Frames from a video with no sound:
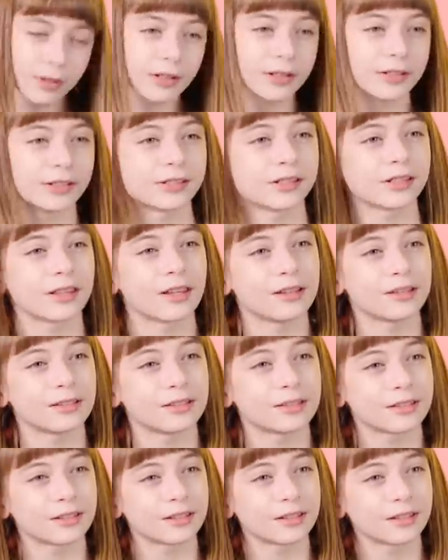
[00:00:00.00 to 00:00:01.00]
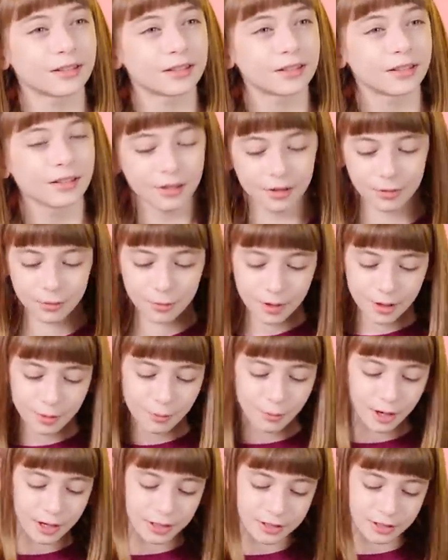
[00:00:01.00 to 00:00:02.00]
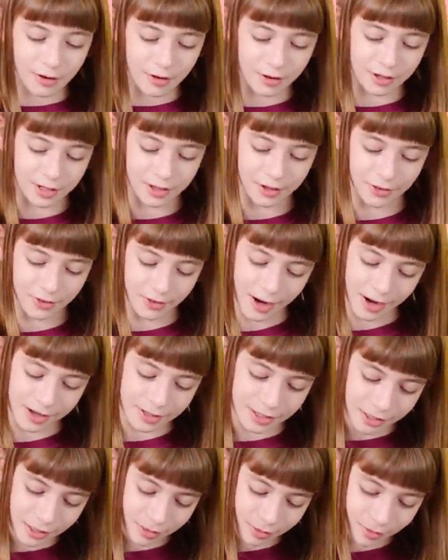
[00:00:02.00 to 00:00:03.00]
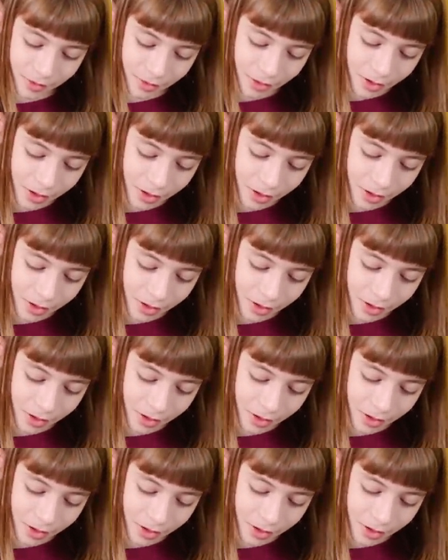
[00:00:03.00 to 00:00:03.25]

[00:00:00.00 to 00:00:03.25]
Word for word: What is this? What What is on here? I just,